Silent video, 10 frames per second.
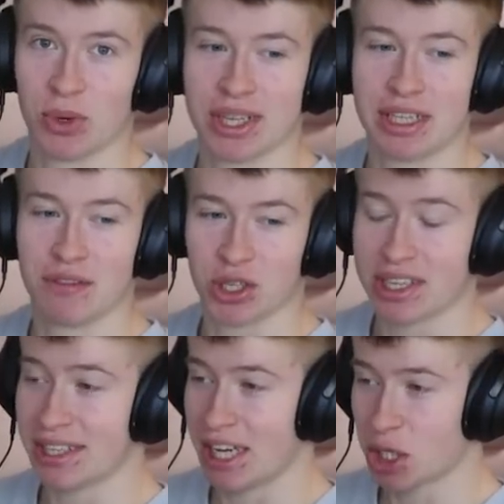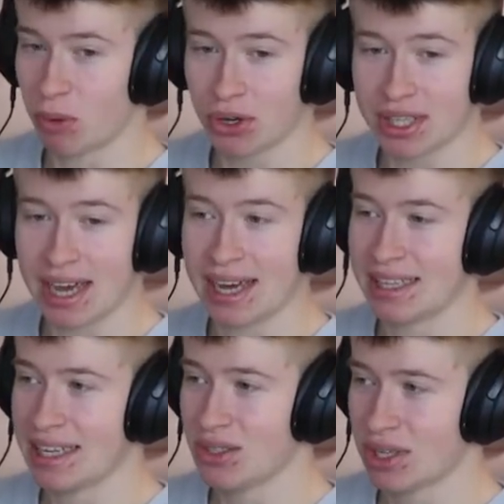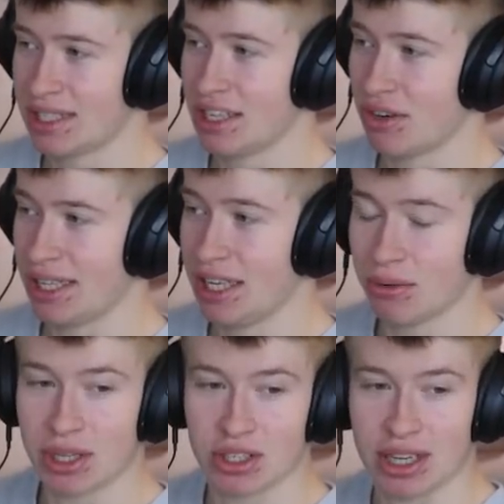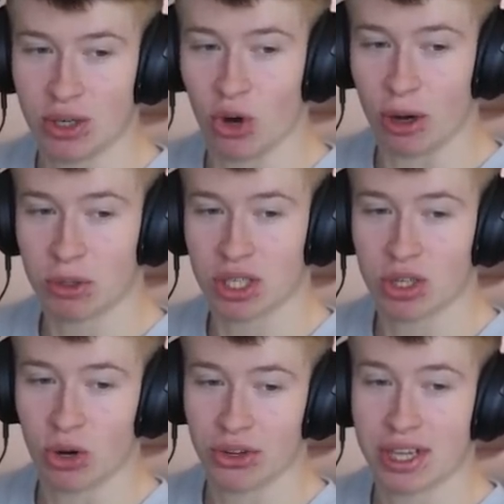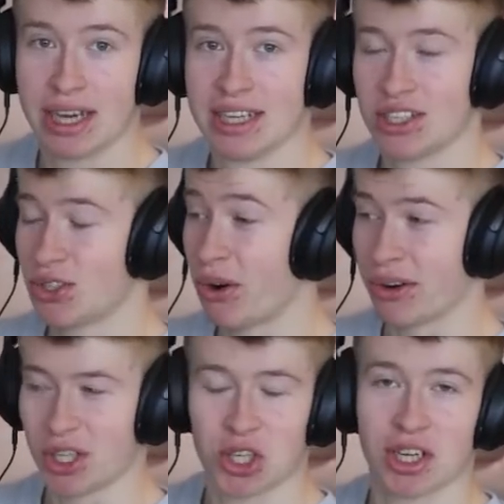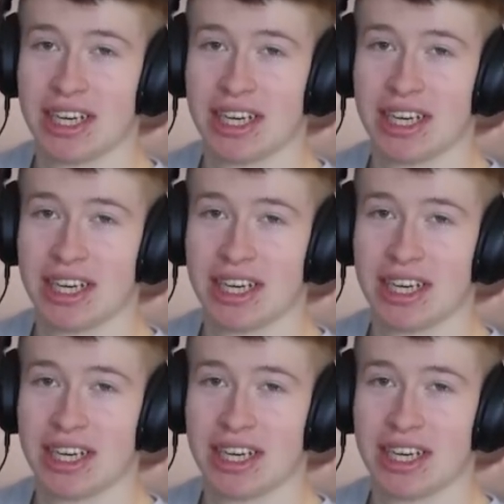We're in the Vercel dashboard, and as you can see right here, there's a new option called storage.